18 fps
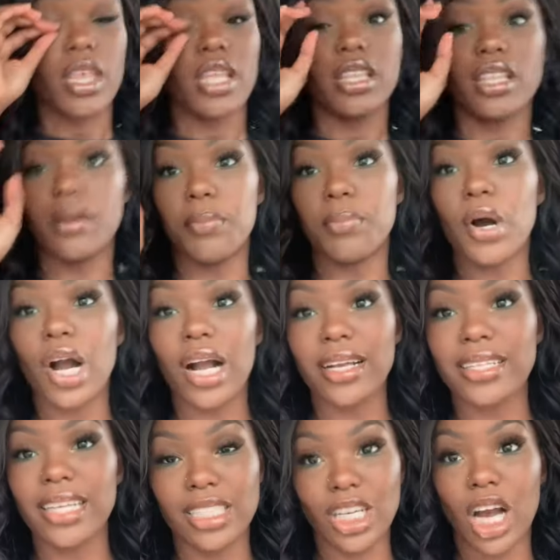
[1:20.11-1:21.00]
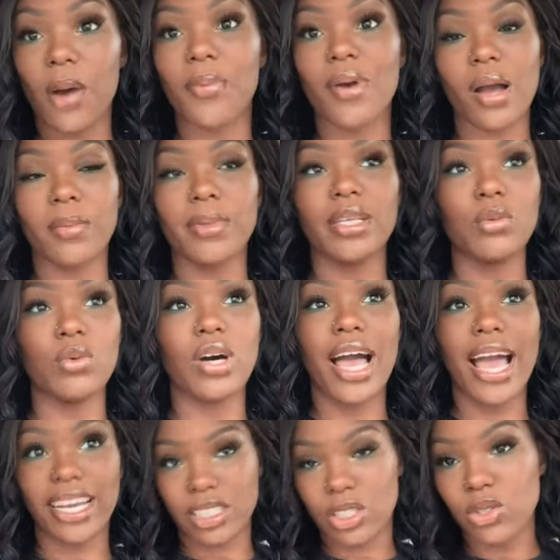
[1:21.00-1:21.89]
the part that y'all probably will
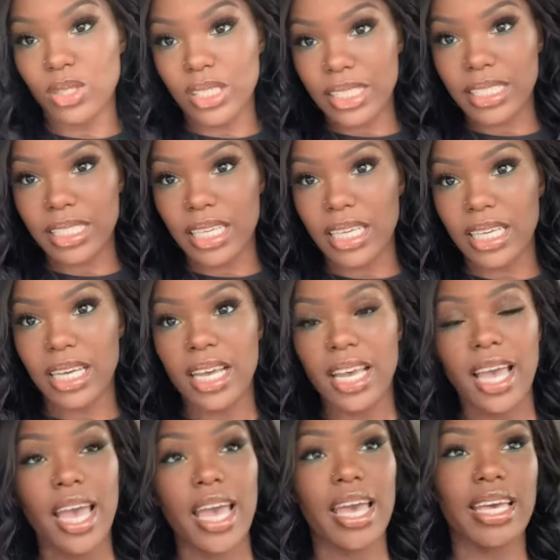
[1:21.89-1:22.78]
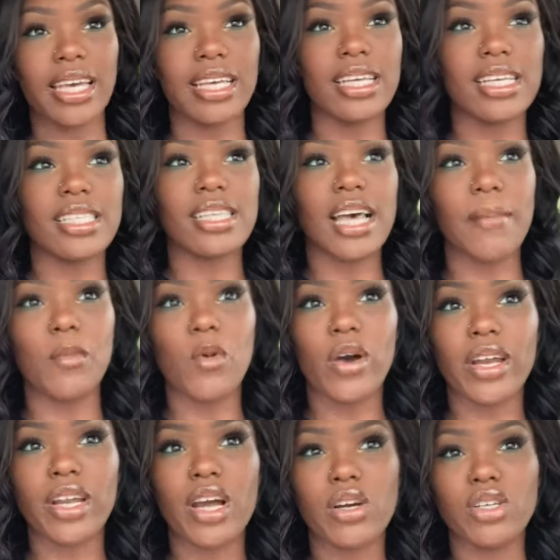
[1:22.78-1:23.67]
actually see is I'm
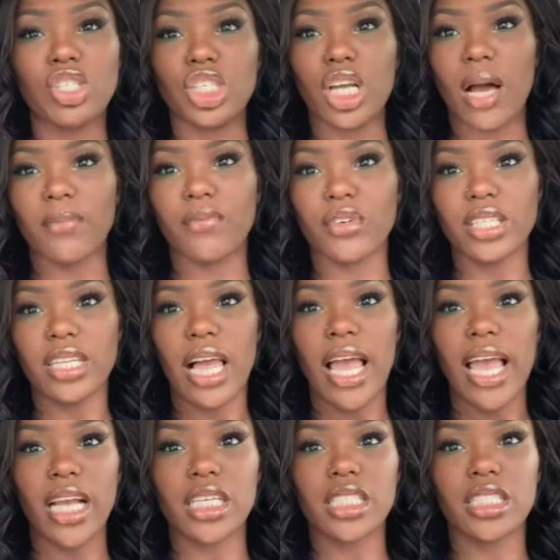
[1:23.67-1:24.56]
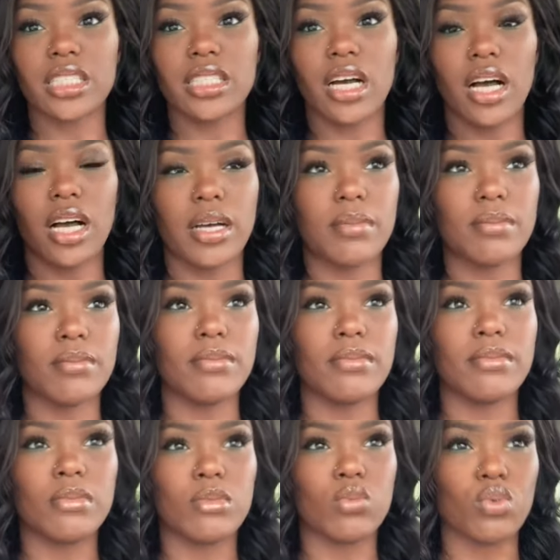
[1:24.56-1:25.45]
going to go shop for like
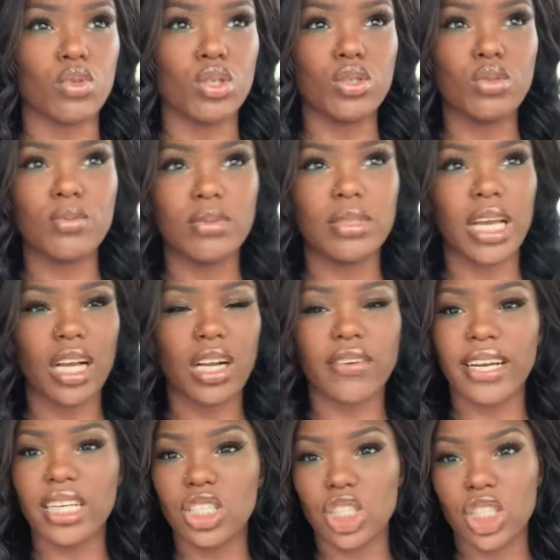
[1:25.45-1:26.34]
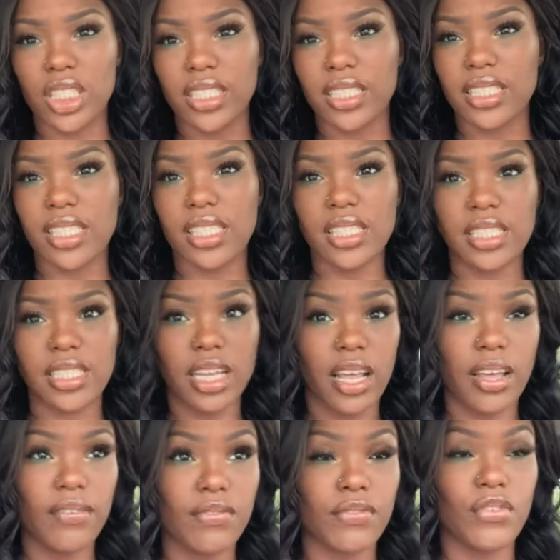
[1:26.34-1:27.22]
room decorations and
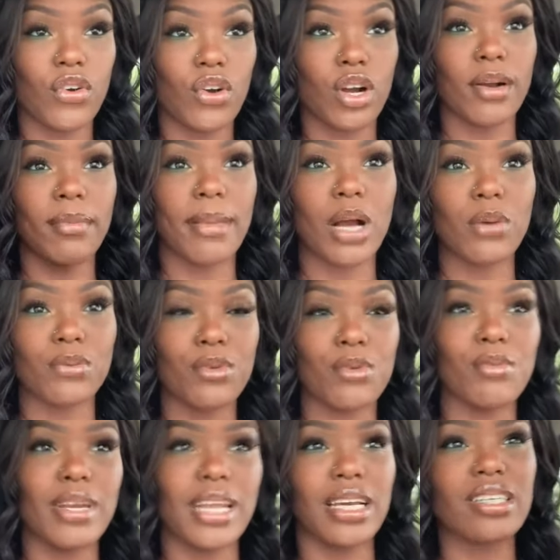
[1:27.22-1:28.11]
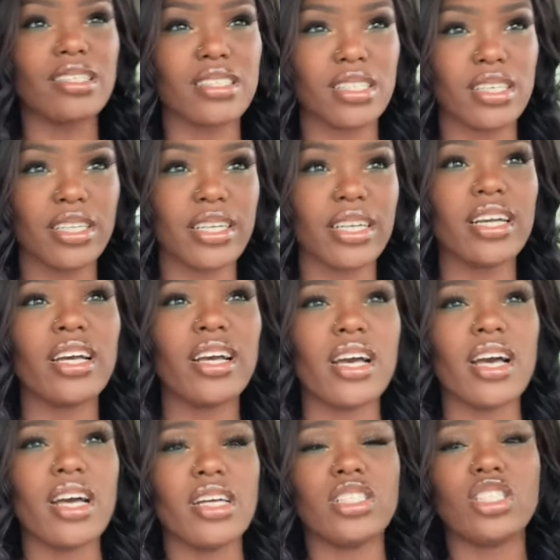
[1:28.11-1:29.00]
stuff for my room next year.
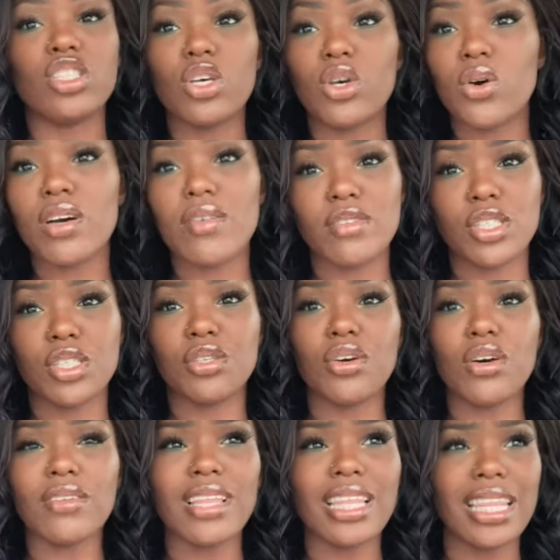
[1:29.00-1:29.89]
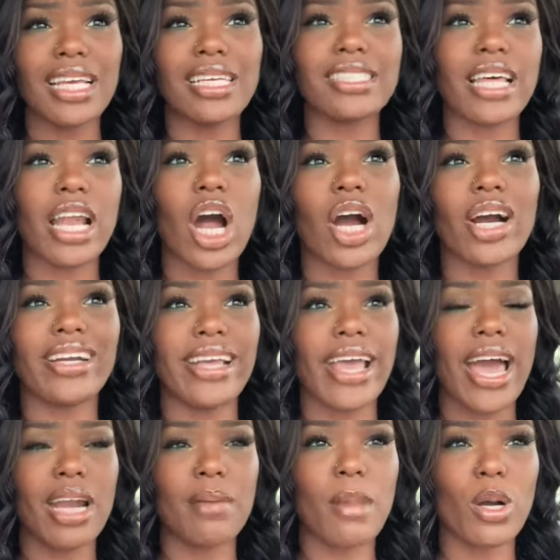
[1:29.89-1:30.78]
Two of the things that I already
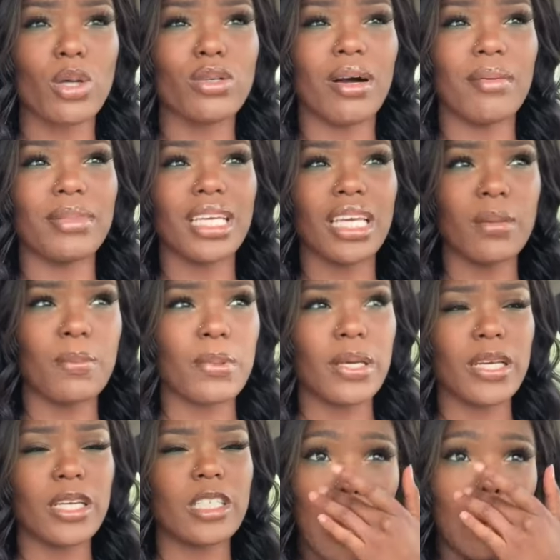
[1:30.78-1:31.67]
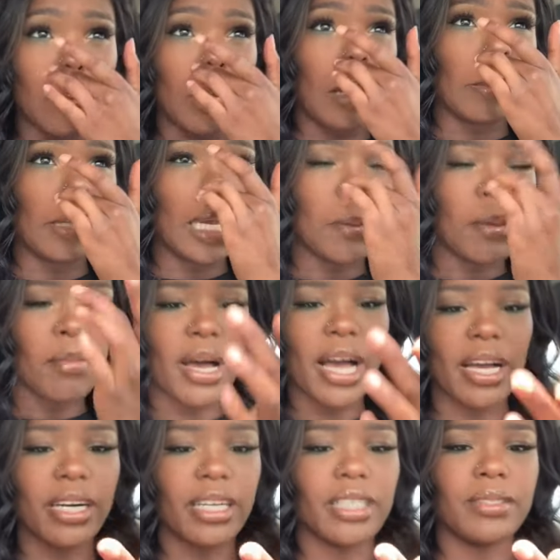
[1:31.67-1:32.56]
had in my room I'm keeping. I'm keeping my